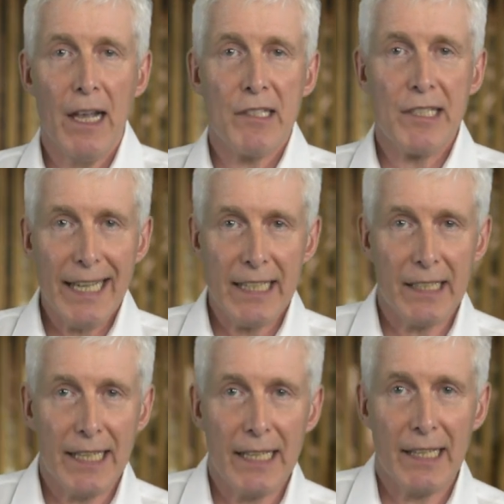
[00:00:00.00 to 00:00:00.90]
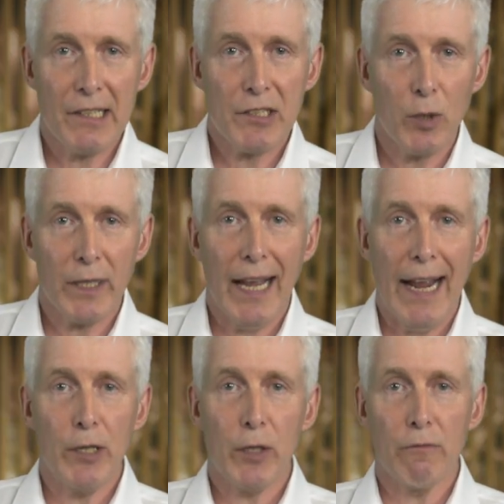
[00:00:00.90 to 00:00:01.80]
Secondly, let's look at
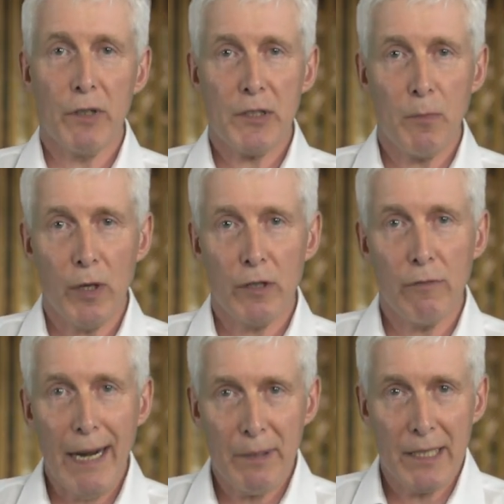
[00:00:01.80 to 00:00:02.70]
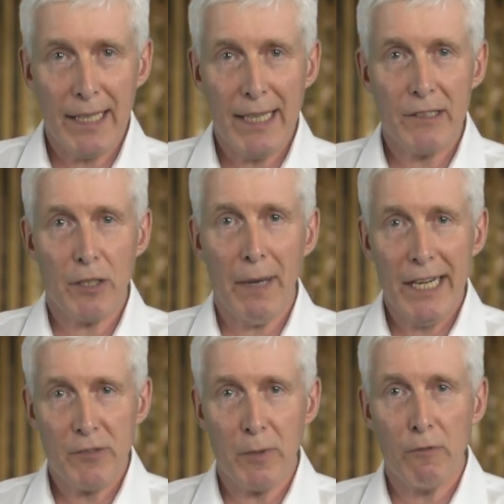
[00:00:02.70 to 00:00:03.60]
how you can respond rapidly to
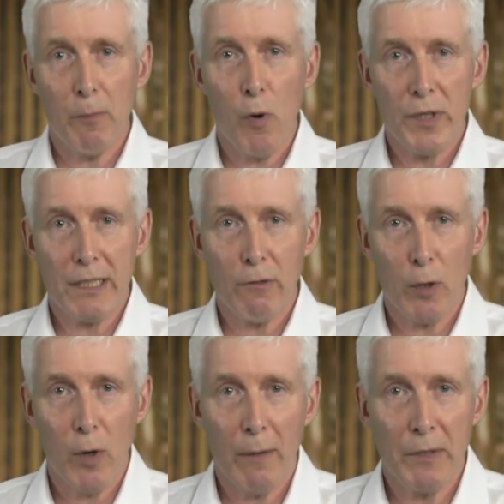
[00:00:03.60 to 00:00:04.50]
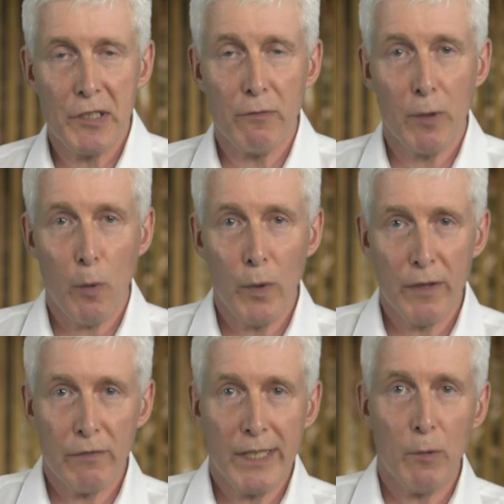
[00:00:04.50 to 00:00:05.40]
management reporting requirements
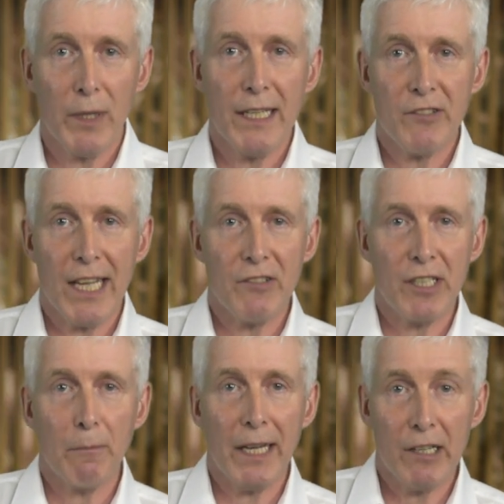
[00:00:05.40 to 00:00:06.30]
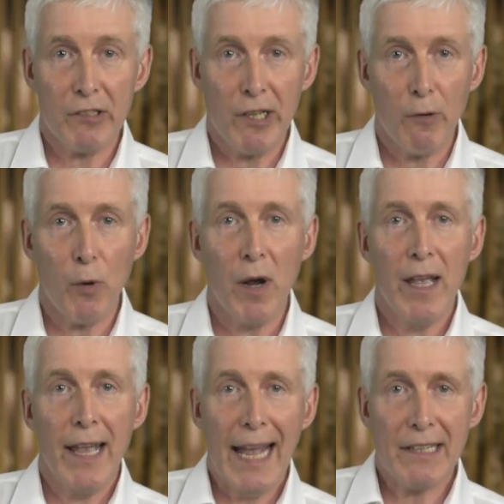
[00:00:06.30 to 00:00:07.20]
with frequently changing managerial
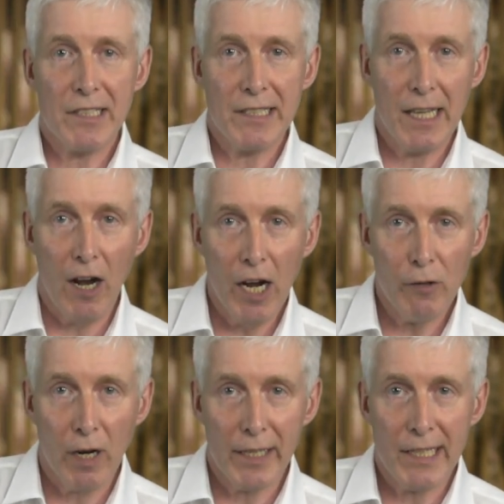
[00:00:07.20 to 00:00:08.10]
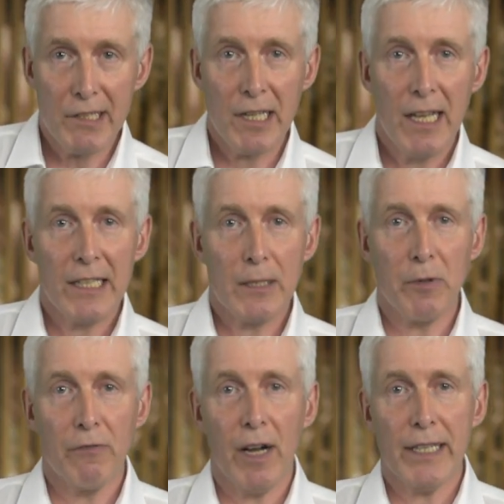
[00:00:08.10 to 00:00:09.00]
entity hierarchies to
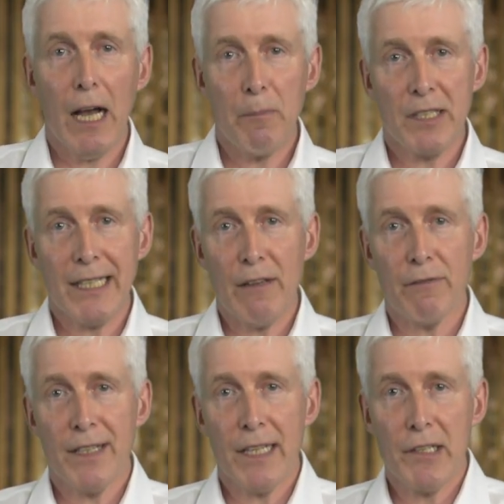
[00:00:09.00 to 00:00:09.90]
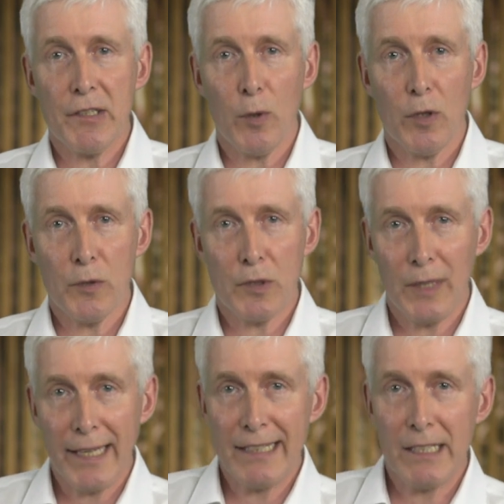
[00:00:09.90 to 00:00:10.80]
provide up-to-date figures on
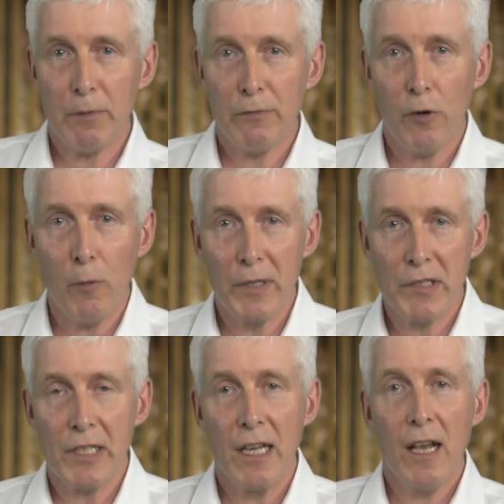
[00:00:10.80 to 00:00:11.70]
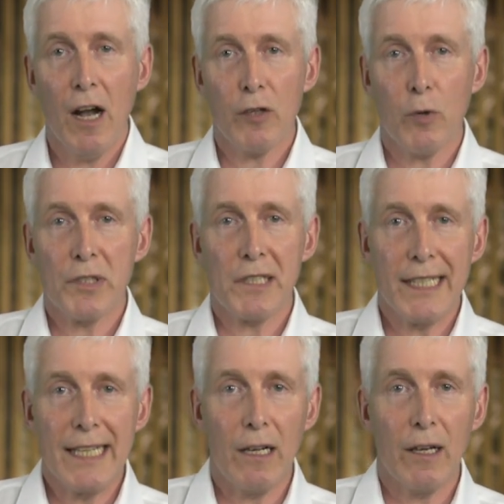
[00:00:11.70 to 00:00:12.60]
consolidated performance across
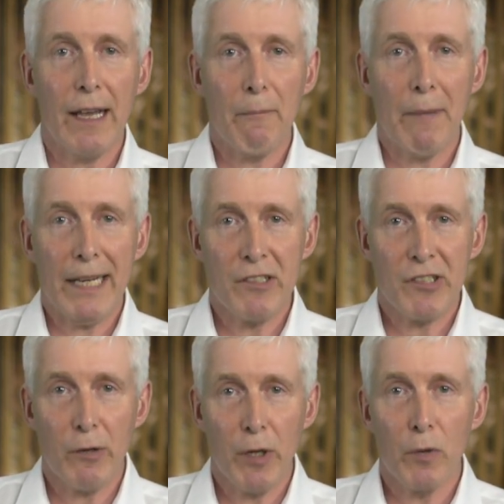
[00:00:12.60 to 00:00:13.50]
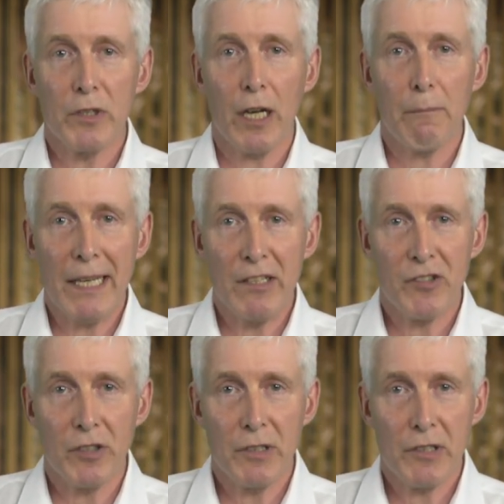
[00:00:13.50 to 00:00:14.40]
legal and managerial
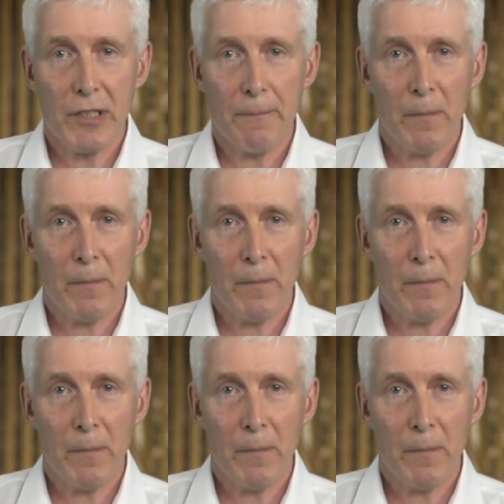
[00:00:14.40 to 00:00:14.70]
dimensions.